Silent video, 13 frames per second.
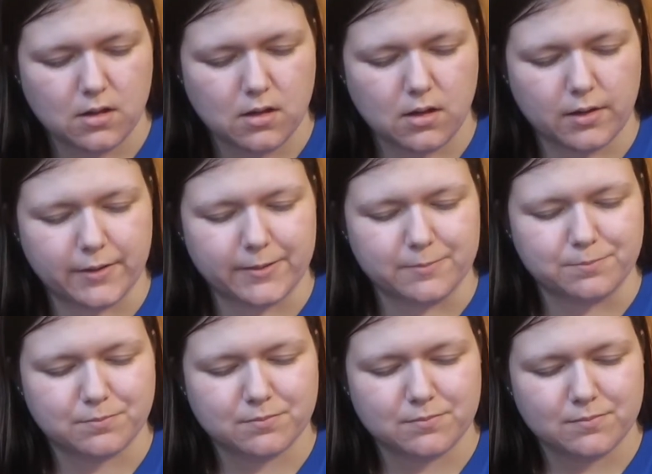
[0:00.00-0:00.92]
The
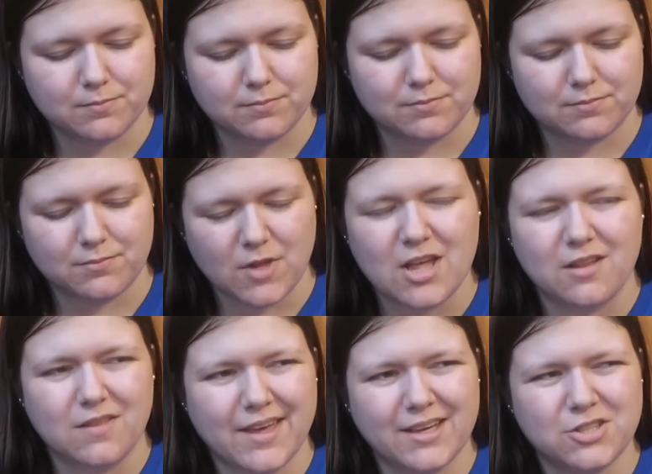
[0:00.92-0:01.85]

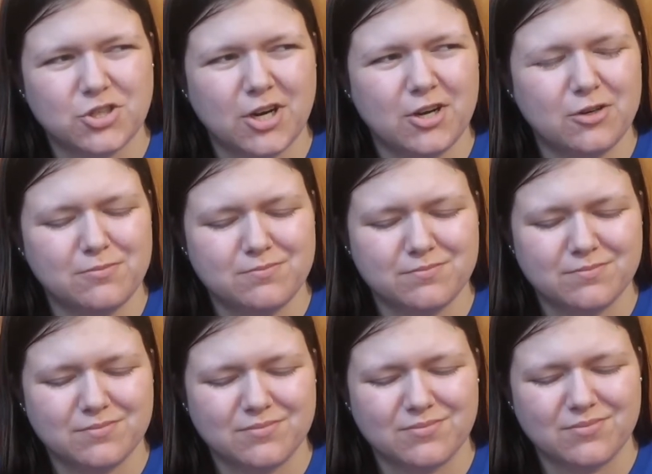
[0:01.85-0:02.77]
intro,
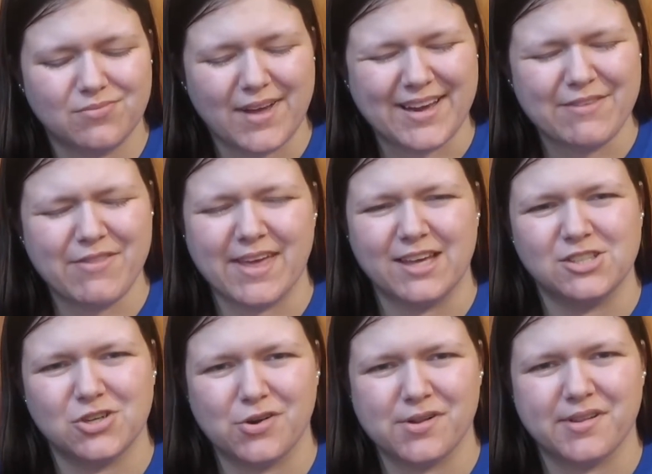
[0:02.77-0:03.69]
I get the
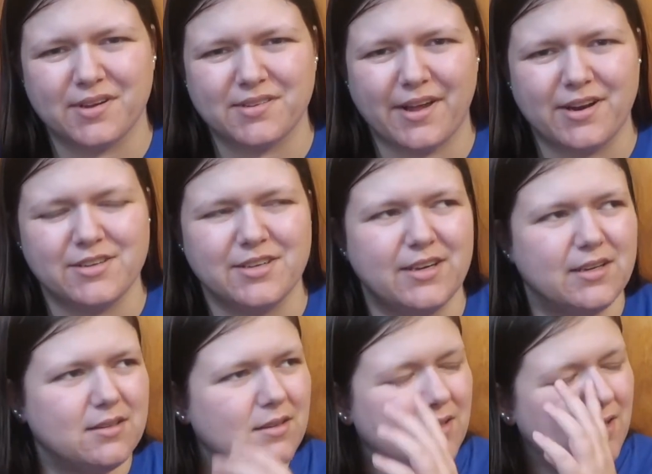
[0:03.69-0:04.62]
intro a 6 out of
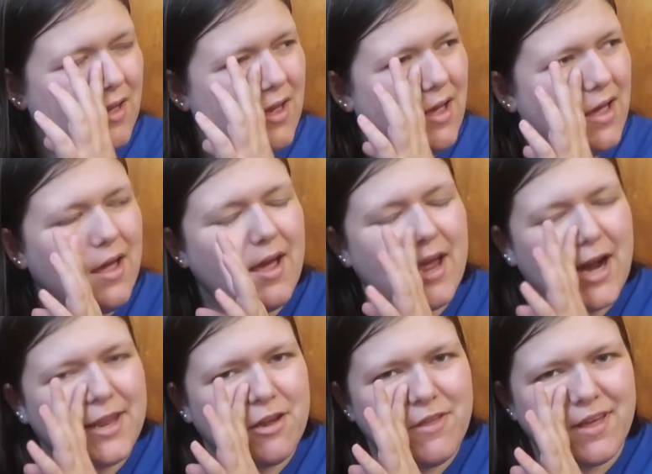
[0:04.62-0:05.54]
10. And
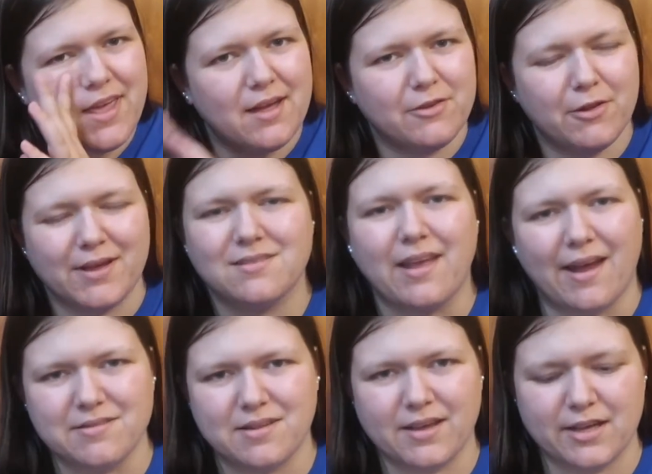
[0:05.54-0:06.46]
I know they can't do like
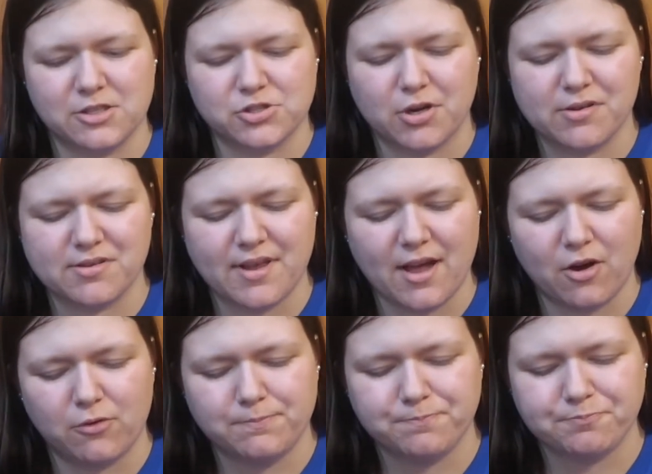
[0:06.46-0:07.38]
dancing intros
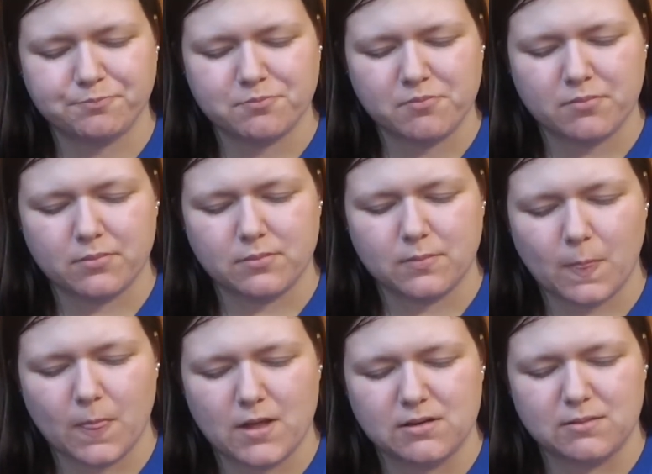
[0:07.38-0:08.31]
now,
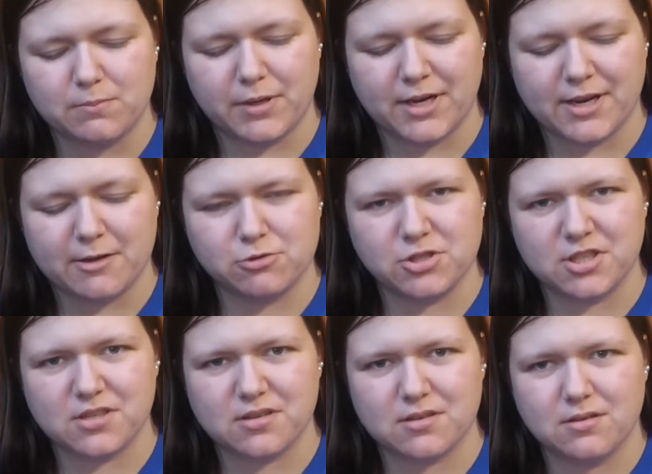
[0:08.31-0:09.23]
but it was just